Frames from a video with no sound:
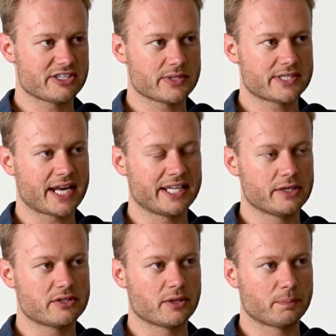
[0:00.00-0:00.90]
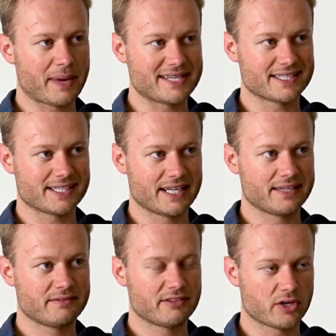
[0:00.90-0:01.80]
So it's getting you to
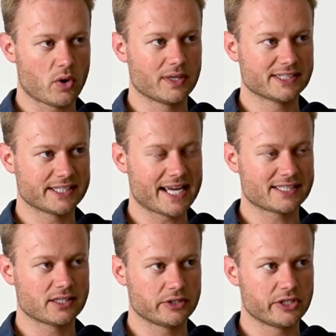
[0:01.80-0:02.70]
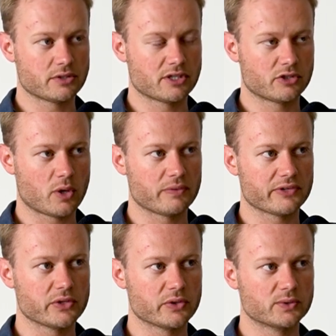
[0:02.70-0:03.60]
the goal is to get to the top of
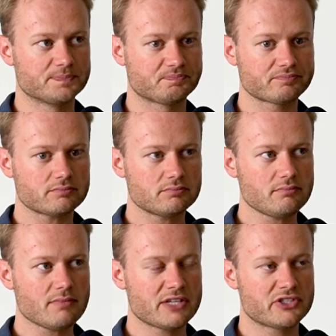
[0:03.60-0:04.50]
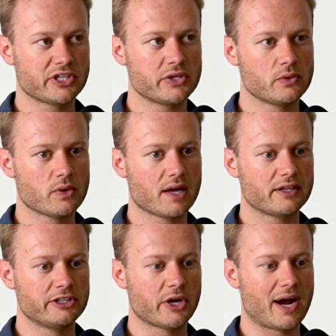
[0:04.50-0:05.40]
Google. So you
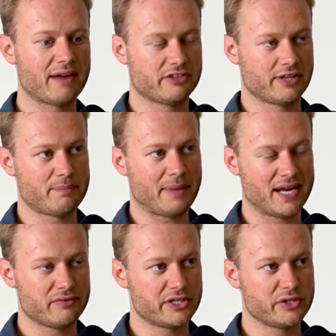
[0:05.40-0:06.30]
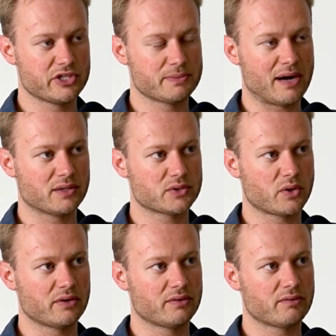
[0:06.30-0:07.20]
don't have to then pay for a huge amount
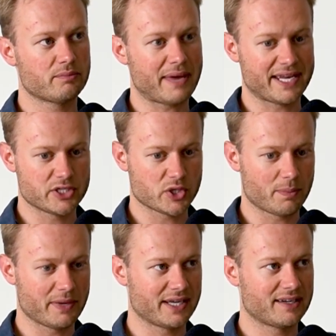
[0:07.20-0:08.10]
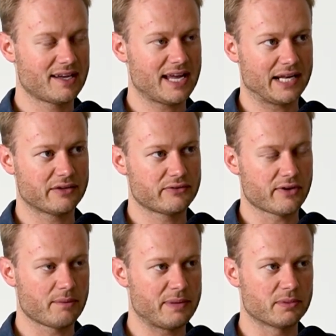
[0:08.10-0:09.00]
on paid shopping and
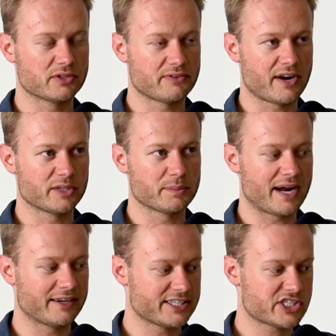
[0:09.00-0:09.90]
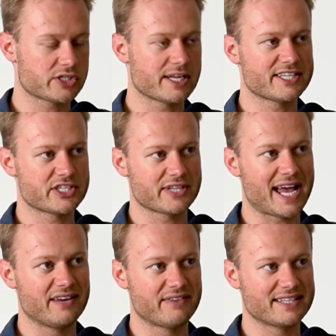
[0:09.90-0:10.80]
for people to find your brand. It's just
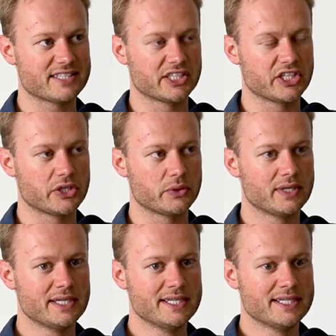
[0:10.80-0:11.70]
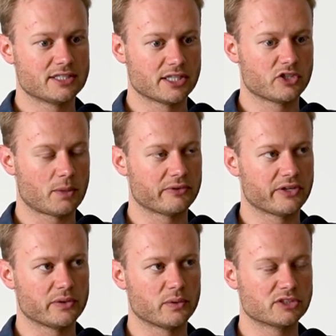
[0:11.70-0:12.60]
elevating you to the top of
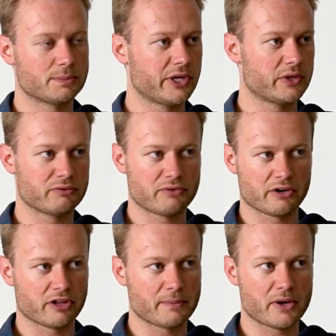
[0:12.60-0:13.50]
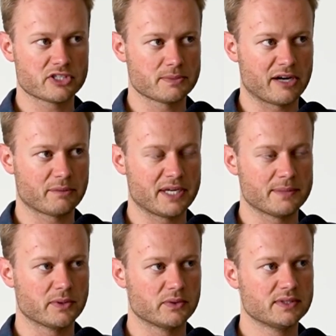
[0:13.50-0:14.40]
Google to put you in front of the most amount of
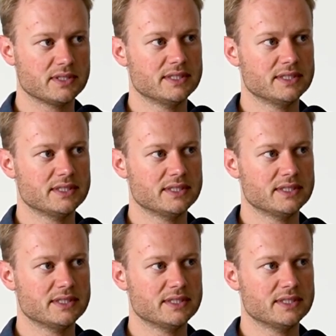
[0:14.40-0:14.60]
people.